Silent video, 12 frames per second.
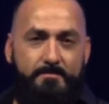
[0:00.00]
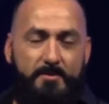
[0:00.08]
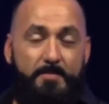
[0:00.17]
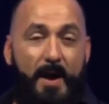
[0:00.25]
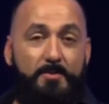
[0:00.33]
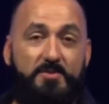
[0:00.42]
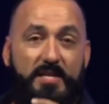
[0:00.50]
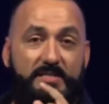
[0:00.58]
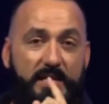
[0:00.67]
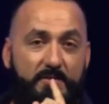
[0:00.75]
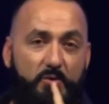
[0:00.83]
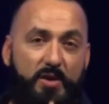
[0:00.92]
The Bible says
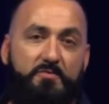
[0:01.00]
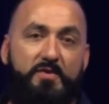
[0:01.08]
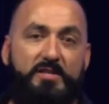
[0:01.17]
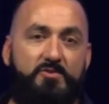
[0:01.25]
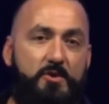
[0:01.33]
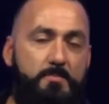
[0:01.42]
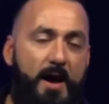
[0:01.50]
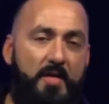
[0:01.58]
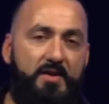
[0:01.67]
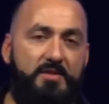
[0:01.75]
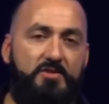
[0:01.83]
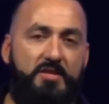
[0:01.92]
that if we confess with our mouth
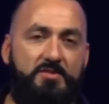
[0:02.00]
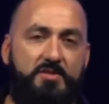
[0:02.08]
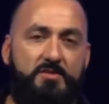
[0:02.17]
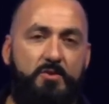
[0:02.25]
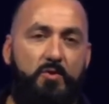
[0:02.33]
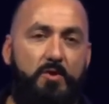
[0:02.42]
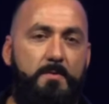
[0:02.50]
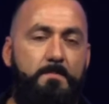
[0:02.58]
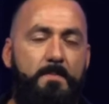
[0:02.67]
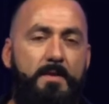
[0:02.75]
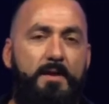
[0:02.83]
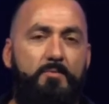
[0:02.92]
that Jesus is Lord,
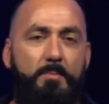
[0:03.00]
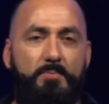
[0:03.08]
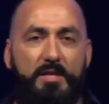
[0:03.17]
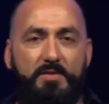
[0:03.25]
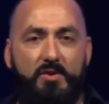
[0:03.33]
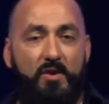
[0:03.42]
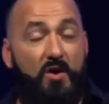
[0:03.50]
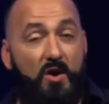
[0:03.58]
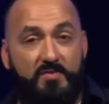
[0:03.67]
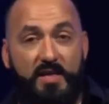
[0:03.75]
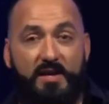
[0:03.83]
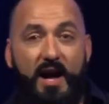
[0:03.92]
we believe in our
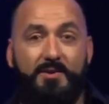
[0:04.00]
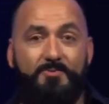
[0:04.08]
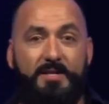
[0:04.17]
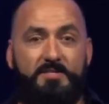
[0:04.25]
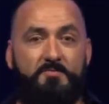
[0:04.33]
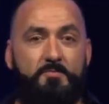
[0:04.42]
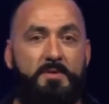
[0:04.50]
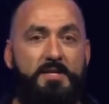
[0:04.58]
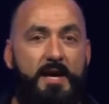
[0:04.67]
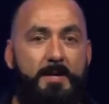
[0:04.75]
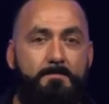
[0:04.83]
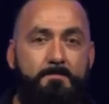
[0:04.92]
heart that God raised him from the
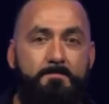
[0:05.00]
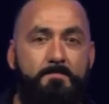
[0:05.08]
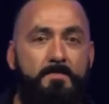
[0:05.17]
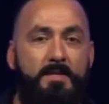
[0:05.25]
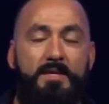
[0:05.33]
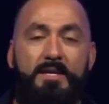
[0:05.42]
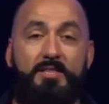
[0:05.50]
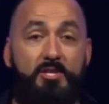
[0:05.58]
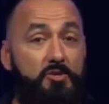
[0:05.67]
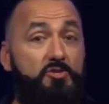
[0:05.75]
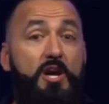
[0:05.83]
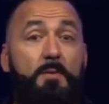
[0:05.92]
dead,
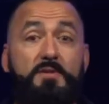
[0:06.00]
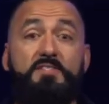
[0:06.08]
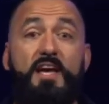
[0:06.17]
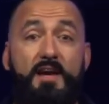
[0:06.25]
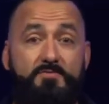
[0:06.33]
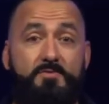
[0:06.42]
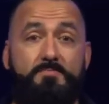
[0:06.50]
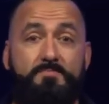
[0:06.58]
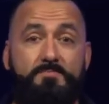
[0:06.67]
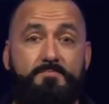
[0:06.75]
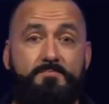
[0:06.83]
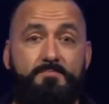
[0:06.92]
you shall be saved.
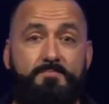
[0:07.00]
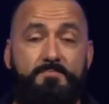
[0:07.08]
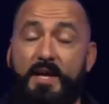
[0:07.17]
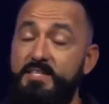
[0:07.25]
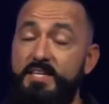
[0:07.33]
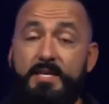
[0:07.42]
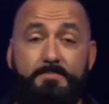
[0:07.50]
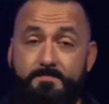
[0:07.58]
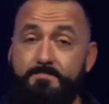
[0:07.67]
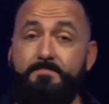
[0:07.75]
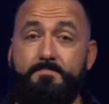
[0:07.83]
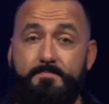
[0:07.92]
That's it.
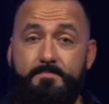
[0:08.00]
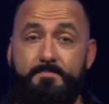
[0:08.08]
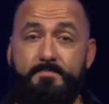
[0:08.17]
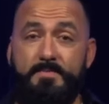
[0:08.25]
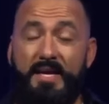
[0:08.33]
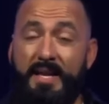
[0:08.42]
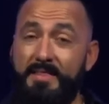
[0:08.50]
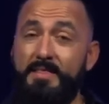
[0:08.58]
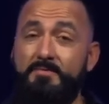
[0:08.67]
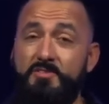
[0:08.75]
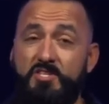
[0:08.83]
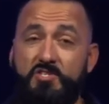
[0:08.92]
And I'd
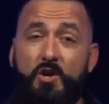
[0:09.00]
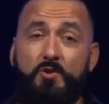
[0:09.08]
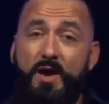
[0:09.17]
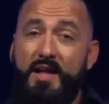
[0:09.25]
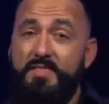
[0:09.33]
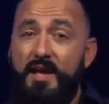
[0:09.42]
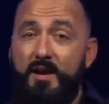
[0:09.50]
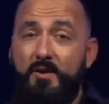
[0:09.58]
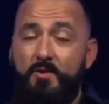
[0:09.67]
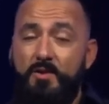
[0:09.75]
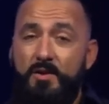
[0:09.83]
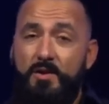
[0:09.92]
love to start right there
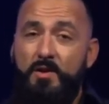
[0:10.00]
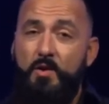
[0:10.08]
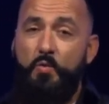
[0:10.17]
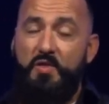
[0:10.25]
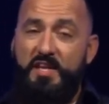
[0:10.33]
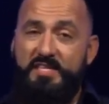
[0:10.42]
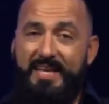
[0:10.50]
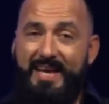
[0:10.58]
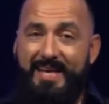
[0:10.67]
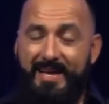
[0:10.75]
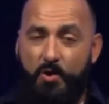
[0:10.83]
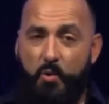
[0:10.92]
with this
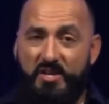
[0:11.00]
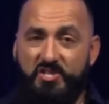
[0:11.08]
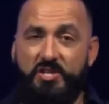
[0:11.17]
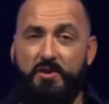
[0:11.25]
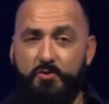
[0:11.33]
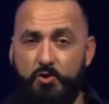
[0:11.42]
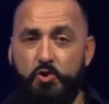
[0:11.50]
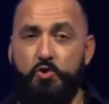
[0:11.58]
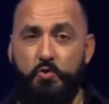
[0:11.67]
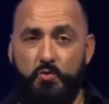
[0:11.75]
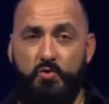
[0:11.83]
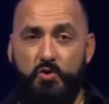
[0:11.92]
question of
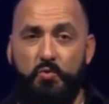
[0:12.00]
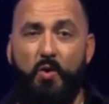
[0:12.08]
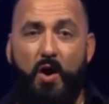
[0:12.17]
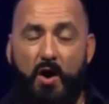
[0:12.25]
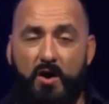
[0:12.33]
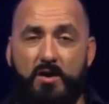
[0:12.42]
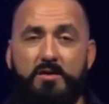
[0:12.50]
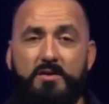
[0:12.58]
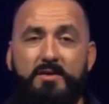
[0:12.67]
who you are,